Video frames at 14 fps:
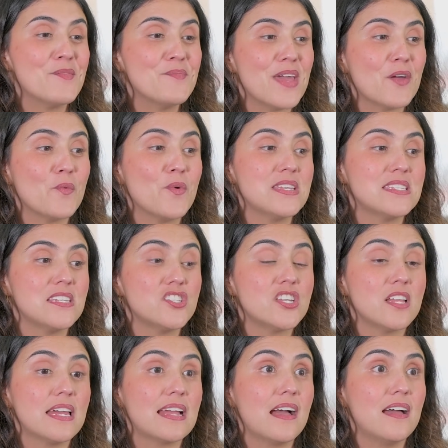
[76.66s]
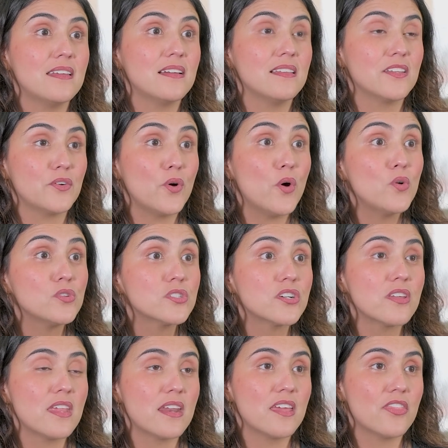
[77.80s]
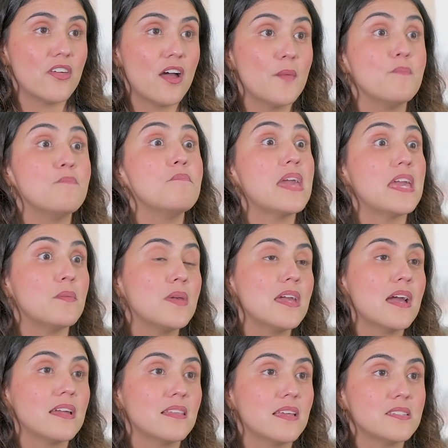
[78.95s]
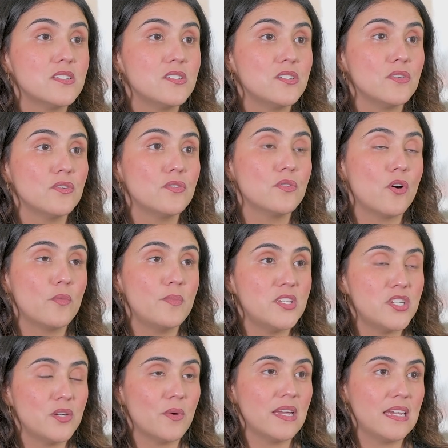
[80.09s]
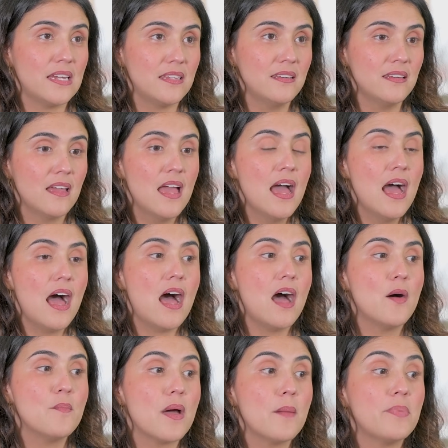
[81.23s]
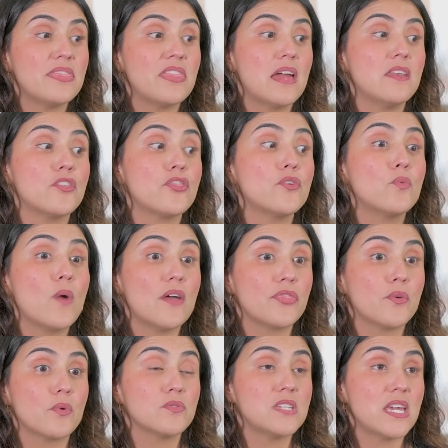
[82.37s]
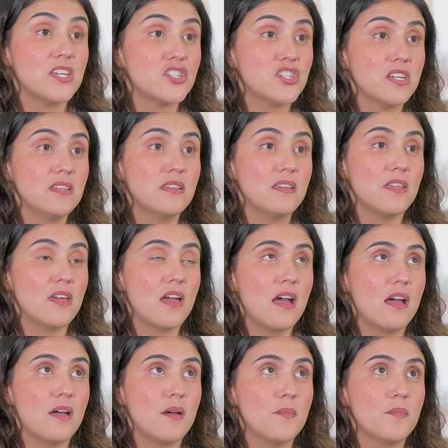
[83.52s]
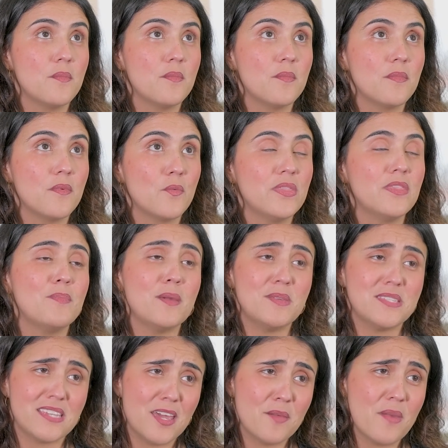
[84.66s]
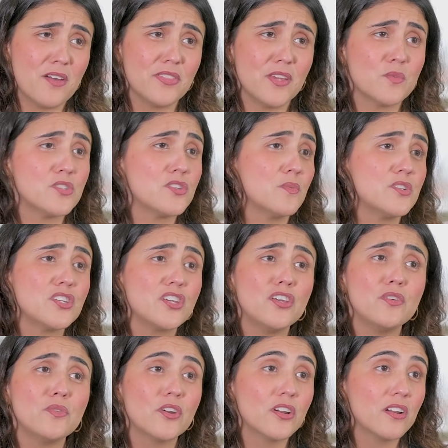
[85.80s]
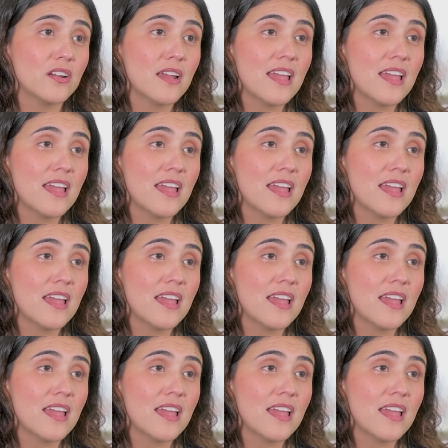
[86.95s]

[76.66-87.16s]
It wasn't until I got a little older that I thought maybe I'd like to do OBGYN. But then throughout the rotation, when the babies came out, they were so much cuter